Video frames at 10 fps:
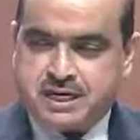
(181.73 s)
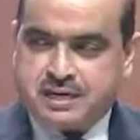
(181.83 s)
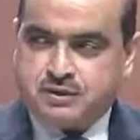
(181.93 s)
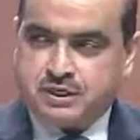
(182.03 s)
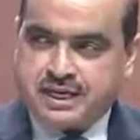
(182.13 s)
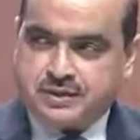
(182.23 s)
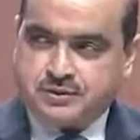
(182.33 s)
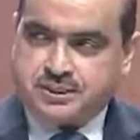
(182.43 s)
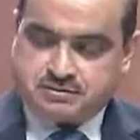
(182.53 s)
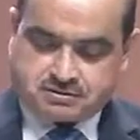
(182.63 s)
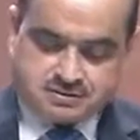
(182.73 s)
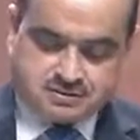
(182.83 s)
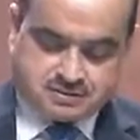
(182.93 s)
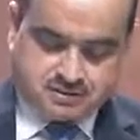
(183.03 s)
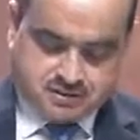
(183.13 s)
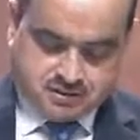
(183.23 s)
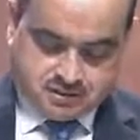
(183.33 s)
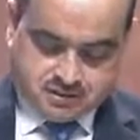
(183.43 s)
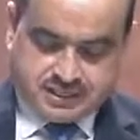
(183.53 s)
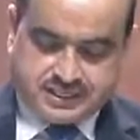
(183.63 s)
I would like to give,
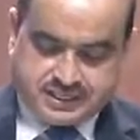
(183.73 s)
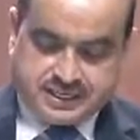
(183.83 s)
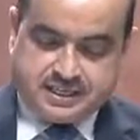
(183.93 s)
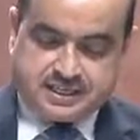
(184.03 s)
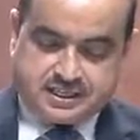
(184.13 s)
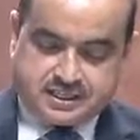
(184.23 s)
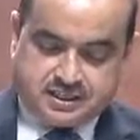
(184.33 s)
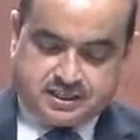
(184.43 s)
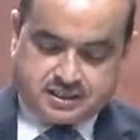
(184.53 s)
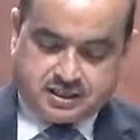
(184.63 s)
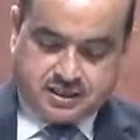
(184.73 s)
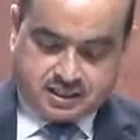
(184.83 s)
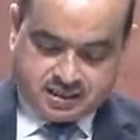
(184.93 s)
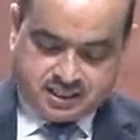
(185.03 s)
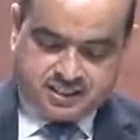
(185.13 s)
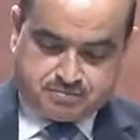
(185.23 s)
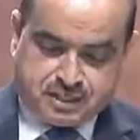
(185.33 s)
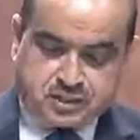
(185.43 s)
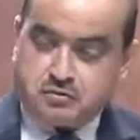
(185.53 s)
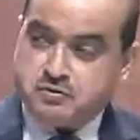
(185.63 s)
recently in
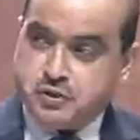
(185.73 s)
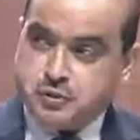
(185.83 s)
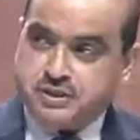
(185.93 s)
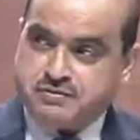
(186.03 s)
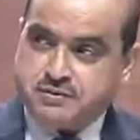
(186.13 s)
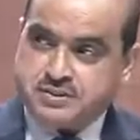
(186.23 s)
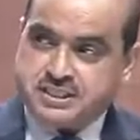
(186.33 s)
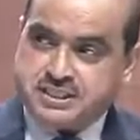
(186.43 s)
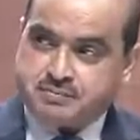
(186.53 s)
month of June, if you see,